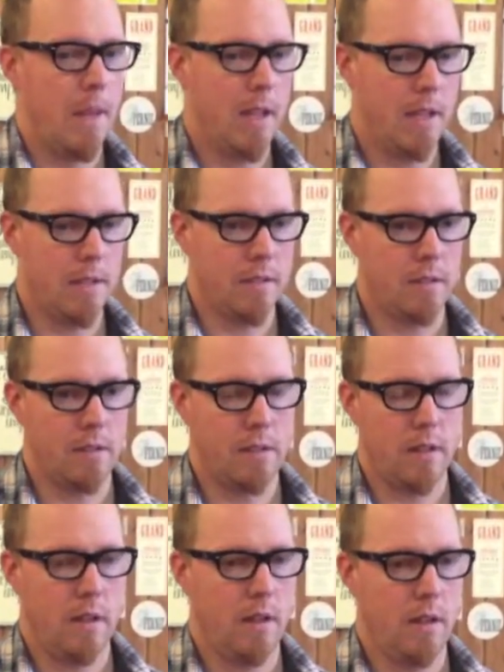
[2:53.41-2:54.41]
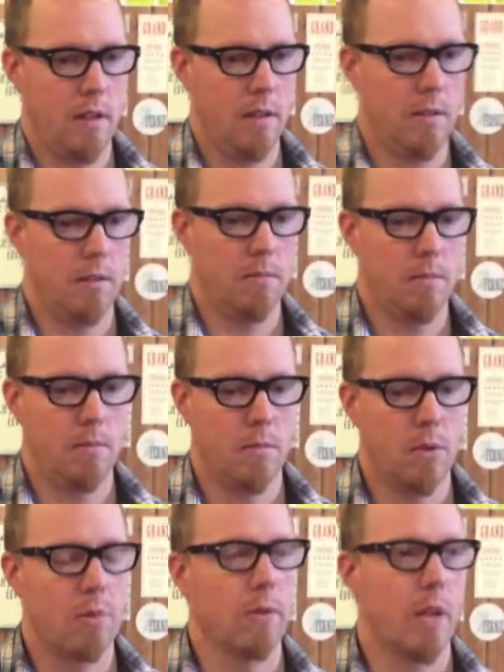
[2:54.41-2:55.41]
as
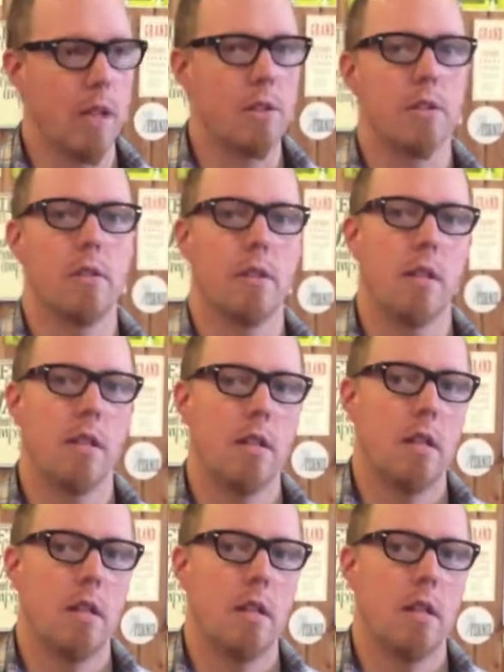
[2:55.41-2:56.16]
more vocationally.